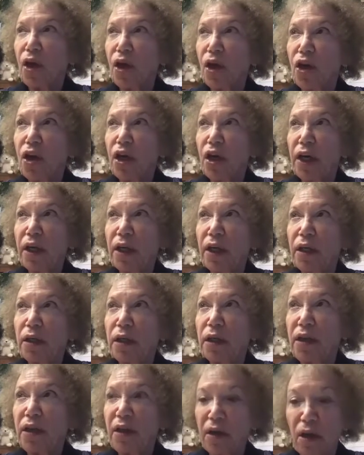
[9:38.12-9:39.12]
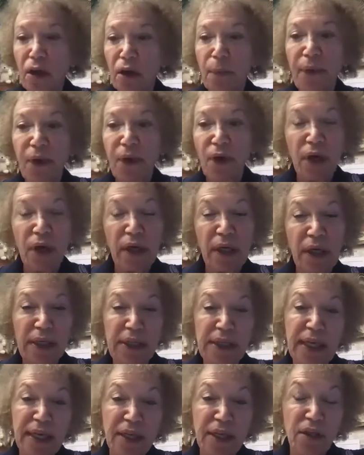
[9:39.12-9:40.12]
good therapeutic
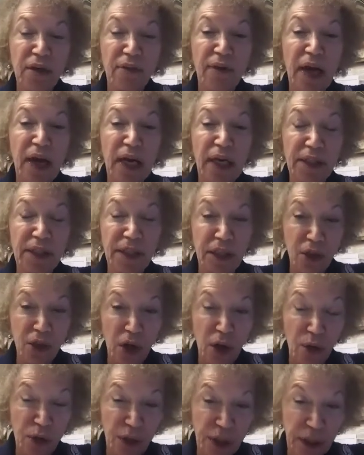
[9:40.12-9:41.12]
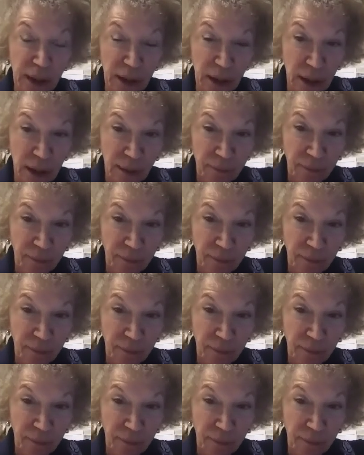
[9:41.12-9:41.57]
dissection of oxytocin,